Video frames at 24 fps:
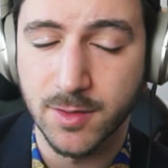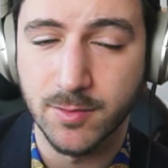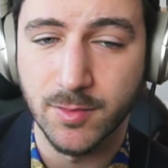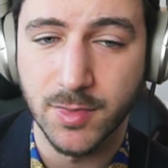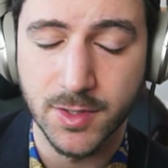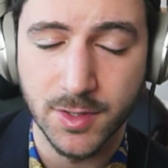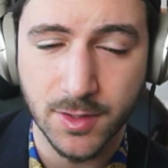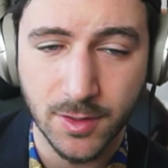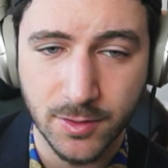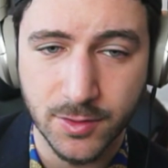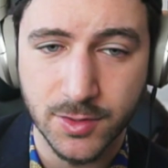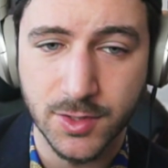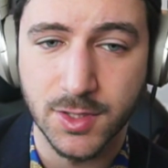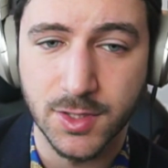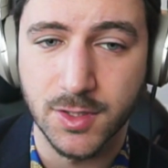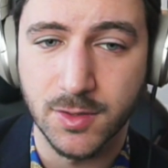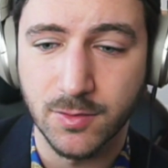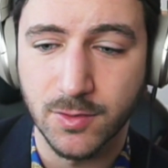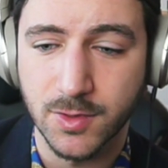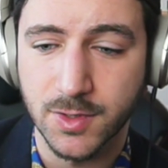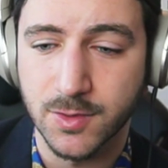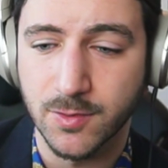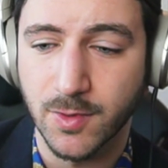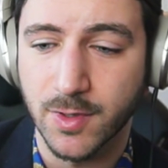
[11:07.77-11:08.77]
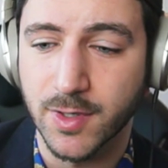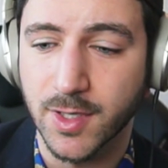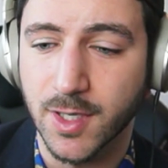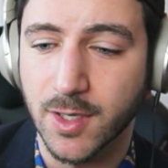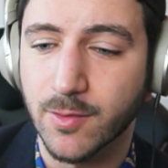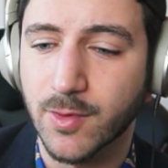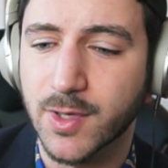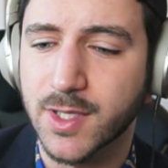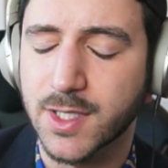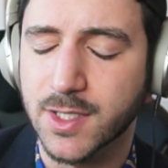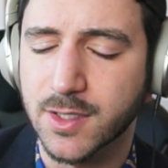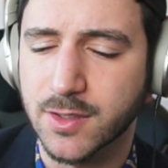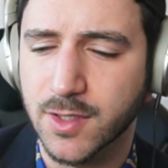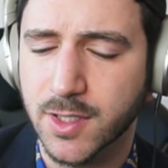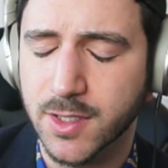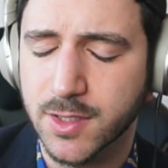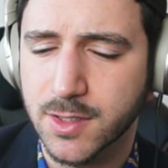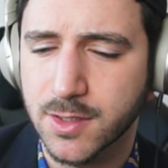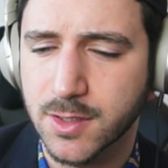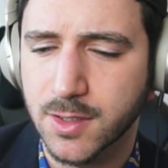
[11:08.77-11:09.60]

but no, she was wearing a wedding dress.